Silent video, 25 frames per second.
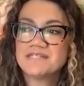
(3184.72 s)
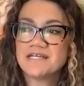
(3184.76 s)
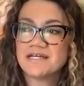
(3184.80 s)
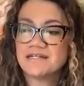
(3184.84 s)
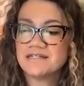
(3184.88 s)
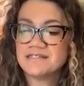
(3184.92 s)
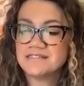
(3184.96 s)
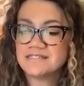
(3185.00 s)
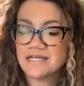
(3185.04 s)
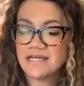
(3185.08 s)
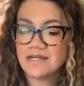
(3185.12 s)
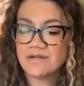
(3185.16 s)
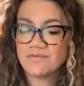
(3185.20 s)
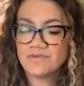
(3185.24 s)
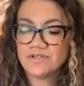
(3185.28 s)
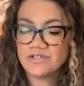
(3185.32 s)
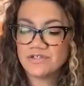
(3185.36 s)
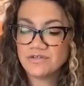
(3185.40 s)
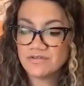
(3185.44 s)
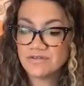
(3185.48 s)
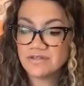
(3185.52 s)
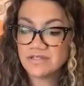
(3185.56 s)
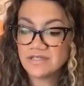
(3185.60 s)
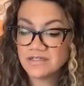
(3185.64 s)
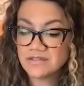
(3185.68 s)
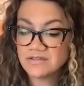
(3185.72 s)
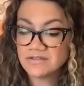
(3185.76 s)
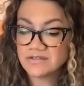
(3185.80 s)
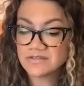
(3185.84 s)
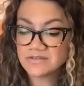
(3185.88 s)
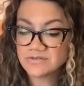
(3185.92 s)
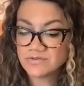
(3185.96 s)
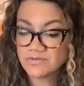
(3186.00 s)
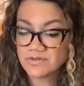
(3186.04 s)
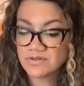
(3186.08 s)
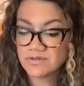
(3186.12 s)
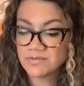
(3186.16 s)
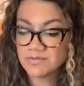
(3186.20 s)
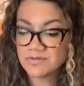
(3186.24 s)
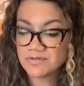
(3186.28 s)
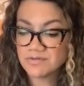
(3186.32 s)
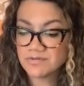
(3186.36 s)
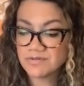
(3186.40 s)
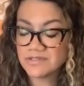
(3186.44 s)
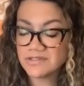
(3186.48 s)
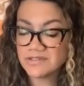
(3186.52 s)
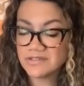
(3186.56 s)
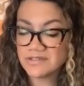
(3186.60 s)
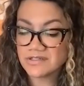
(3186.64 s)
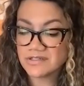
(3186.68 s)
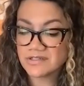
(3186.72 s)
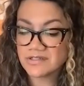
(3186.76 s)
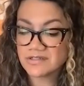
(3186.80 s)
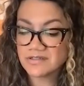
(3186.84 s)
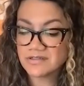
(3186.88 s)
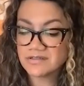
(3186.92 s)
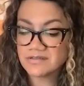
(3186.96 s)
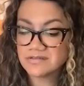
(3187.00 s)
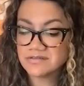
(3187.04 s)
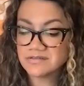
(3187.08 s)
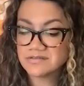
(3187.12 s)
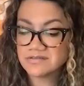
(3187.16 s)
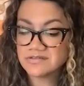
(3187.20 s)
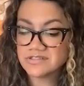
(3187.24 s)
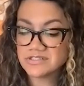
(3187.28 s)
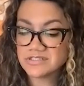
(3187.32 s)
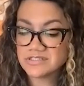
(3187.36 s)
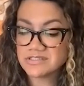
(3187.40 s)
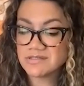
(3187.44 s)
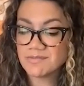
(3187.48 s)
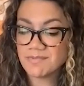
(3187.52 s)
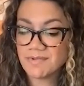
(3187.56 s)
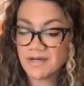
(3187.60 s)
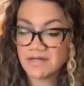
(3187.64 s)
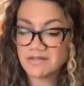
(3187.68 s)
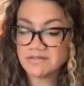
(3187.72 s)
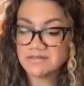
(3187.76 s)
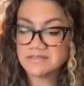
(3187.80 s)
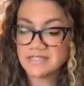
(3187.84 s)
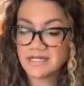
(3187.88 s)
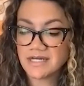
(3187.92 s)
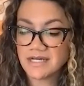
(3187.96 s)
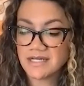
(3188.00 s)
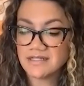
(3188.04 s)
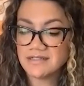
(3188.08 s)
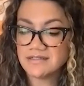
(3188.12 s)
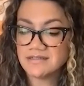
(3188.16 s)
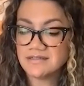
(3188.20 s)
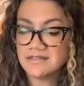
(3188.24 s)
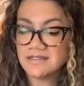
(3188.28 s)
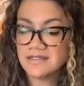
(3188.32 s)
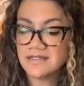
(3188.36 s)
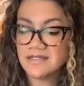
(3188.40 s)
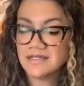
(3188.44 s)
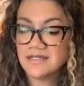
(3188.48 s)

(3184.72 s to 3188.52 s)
out of 10, what you think looks horrible when you're just about done